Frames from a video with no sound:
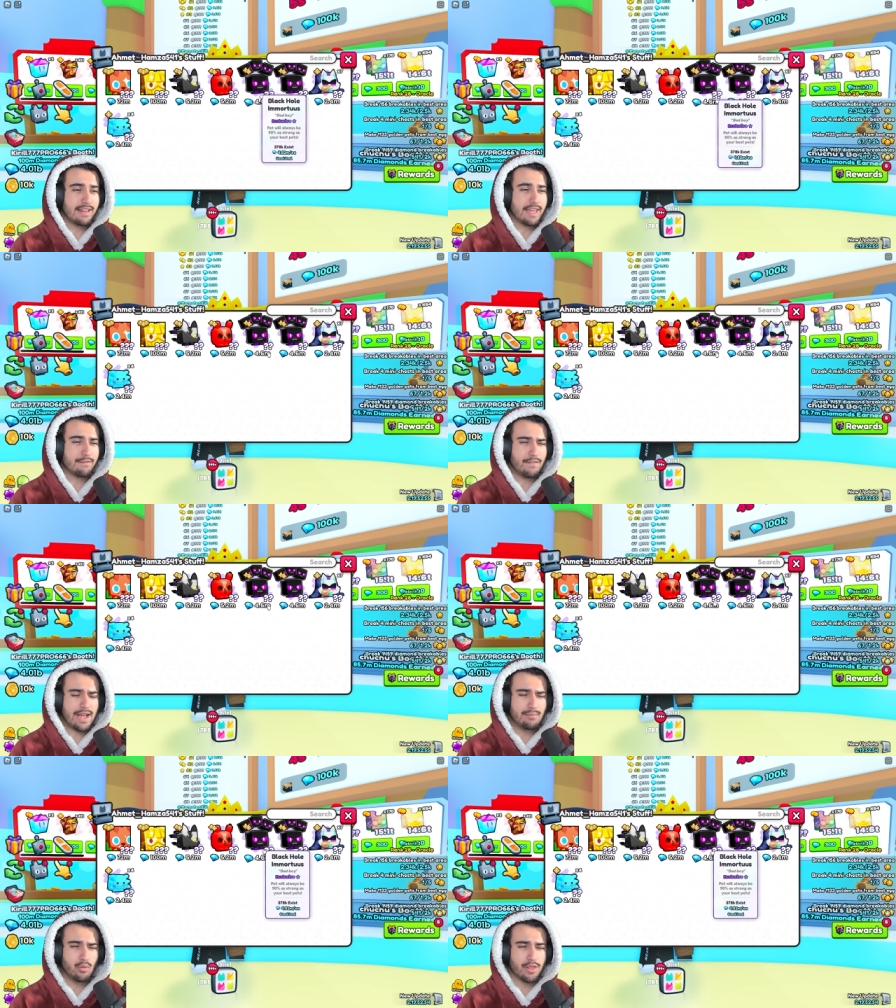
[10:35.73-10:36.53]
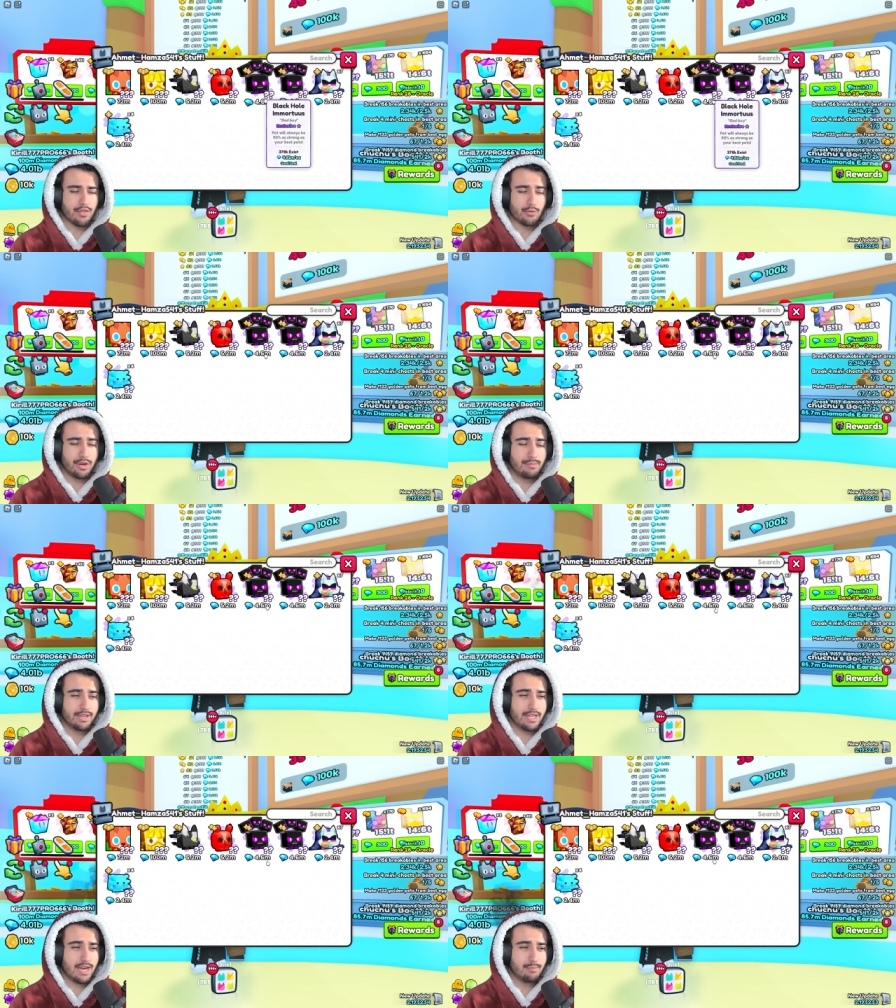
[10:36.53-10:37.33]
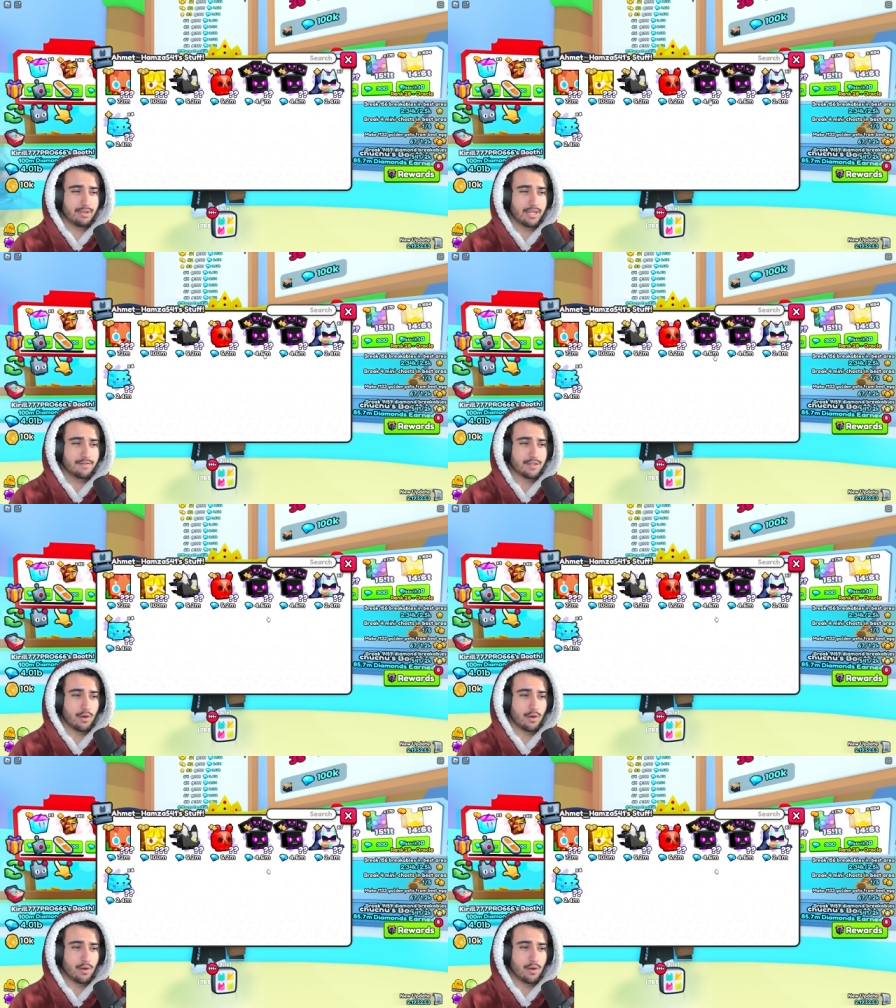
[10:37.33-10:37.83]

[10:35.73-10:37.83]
at like 5.3 million, I believe.